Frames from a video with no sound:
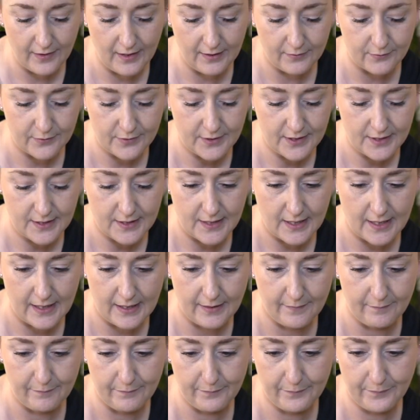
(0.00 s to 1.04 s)
little
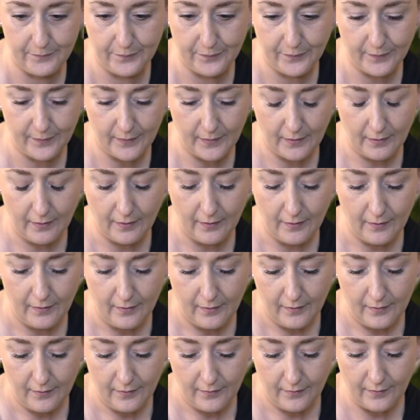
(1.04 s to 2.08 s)
stem
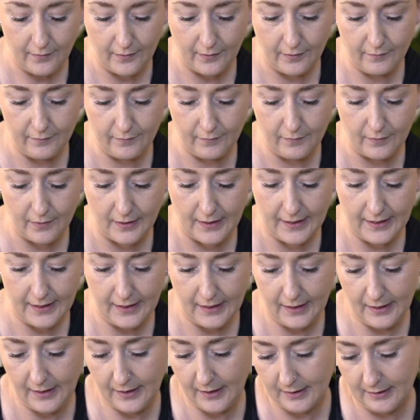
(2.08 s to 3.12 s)
to go right
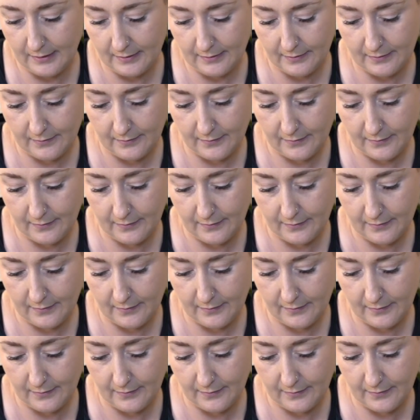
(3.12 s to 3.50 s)
here.